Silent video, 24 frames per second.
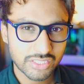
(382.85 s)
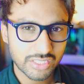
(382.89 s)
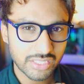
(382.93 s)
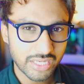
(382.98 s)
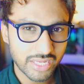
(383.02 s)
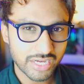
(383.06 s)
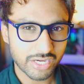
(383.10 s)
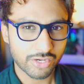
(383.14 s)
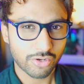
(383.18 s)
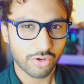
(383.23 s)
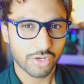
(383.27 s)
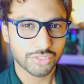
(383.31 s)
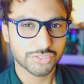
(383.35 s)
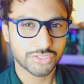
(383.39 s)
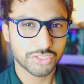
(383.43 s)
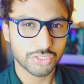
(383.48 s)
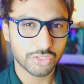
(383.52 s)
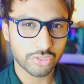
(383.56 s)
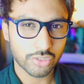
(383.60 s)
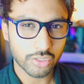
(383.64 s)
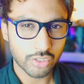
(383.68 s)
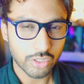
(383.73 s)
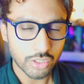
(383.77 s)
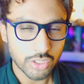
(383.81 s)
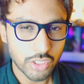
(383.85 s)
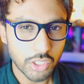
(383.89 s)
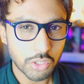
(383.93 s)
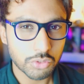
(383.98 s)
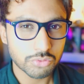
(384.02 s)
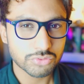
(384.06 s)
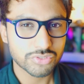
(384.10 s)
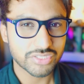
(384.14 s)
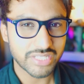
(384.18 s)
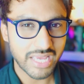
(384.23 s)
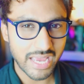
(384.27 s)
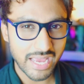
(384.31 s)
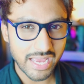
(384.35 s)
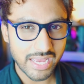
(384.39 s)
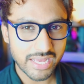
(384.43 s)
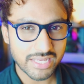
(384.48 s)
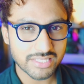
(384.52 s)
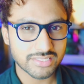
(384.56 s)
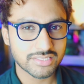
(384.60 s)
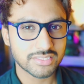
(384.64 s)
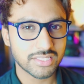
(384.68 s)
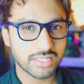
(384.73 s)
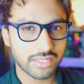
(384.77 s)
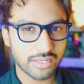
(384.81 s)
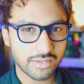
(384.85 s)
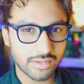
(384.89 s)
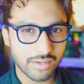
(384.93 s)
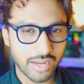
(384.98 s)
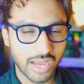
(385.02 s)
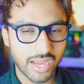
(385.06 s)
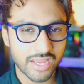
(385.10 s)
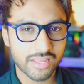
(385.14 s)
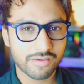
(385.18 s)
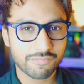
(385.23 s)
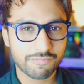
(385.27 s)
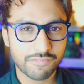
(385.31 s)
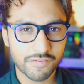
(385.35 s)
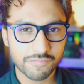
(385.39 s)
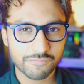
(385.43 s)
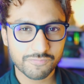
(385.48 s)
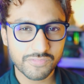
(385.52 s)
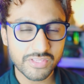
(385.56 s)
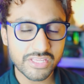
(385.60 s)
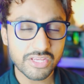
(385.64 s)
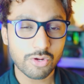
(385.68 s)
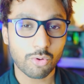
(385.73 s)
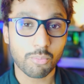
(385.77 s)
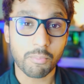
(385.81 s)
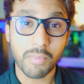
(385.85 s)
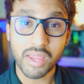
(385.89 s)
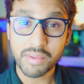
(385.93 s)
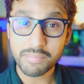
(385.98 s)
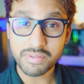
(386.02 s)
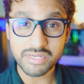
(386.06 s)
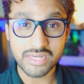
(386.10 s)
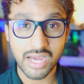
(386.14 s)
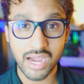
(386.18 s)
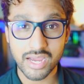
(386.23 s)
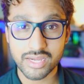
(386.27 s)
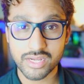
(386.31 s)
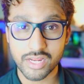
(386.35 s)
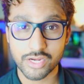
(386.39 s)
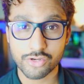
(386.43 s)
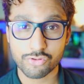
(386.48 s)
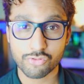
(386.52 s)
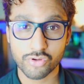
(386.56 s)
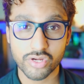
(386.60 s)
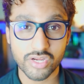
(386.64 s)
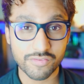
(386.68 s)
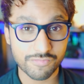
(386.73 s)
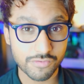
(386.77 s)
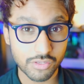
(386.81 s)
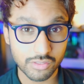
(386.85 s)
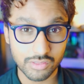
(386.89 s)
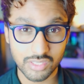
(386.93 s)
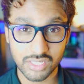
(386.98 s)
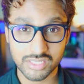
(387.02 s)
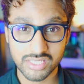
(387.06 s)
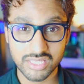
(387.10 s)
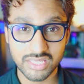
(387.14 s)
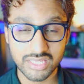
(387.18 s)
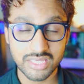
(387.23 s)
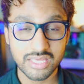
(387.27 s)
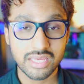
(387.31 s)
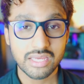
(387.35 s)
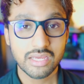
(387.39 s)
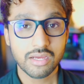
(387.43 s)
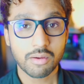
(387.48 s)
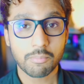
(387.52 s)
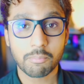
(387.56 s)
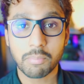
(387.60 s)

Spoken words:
gonna cost you close as $950 or maybe $900 if you're lucky,